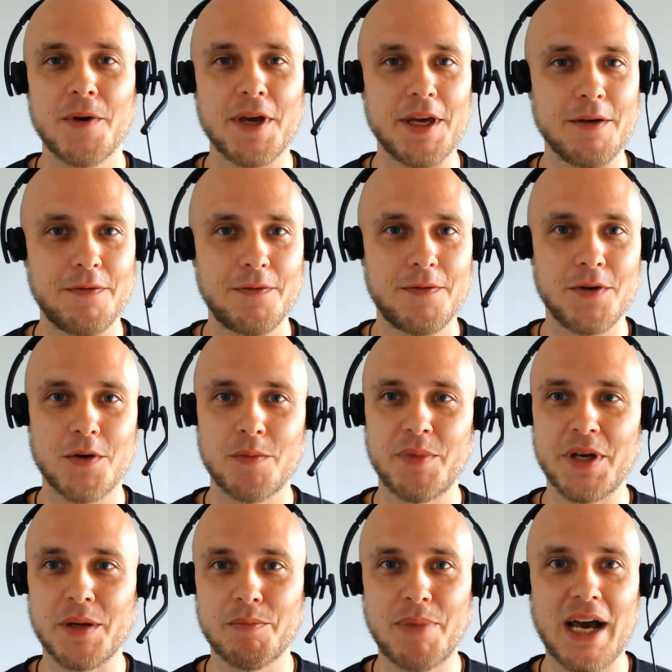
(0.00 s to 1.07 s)
if you're
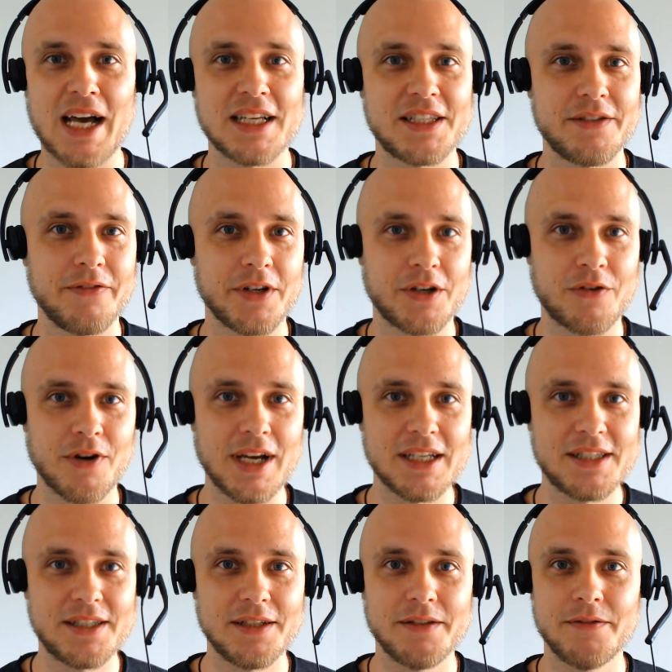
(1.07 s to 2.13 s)
being passive
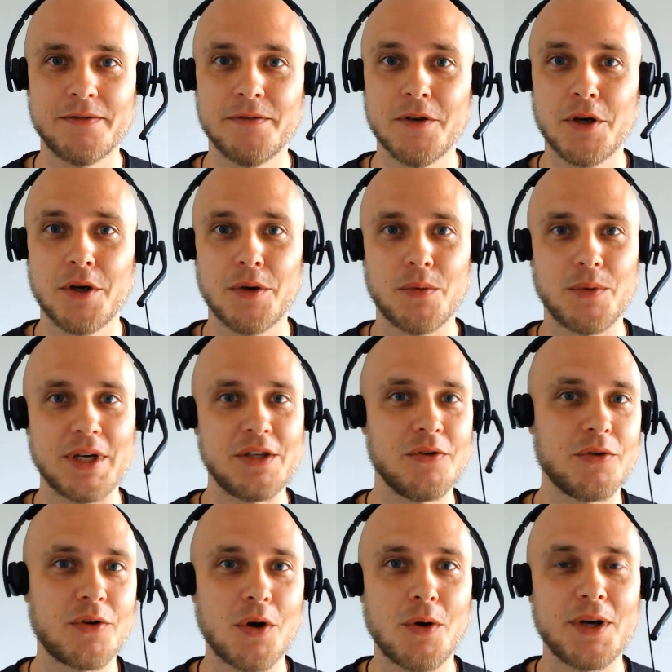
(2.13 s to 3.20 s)
aggressive when you're
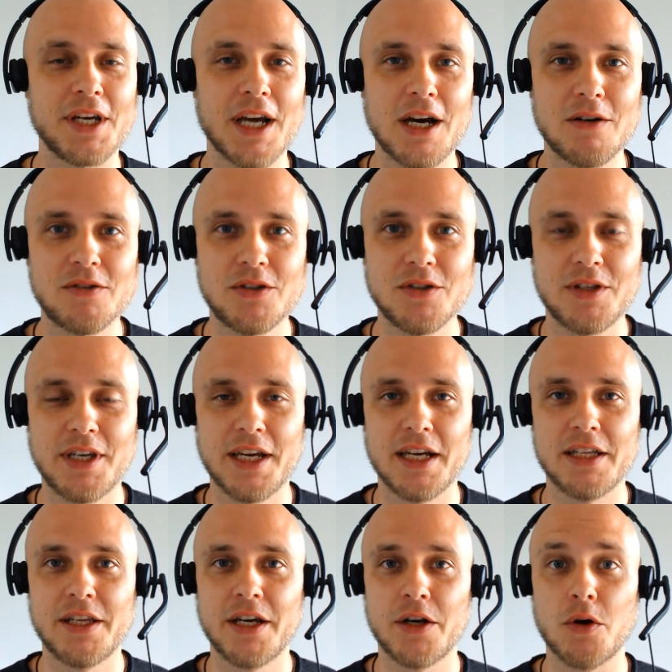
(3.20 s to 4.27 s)
going out
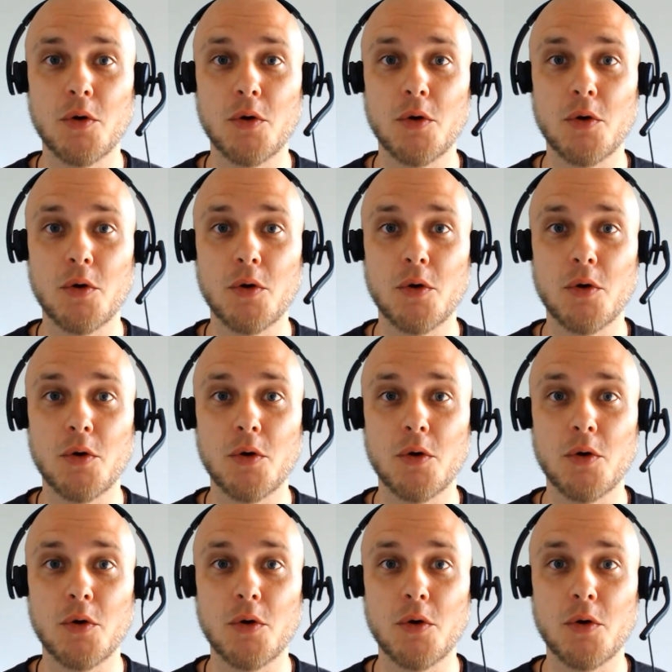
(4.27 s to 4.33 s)
together,